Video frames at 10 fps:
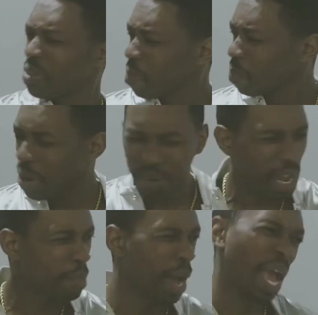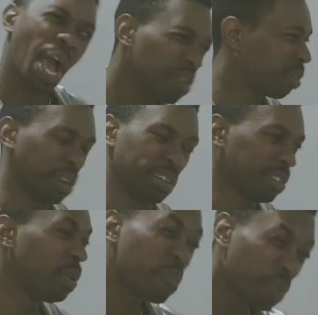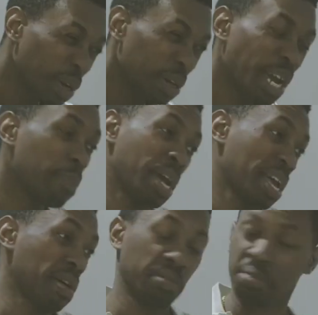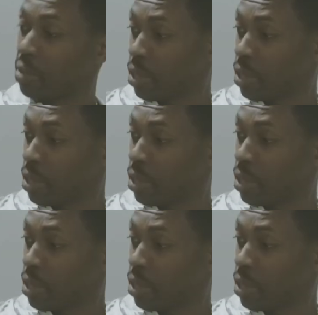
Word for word: you burn down my house, Gus. You burn down my house.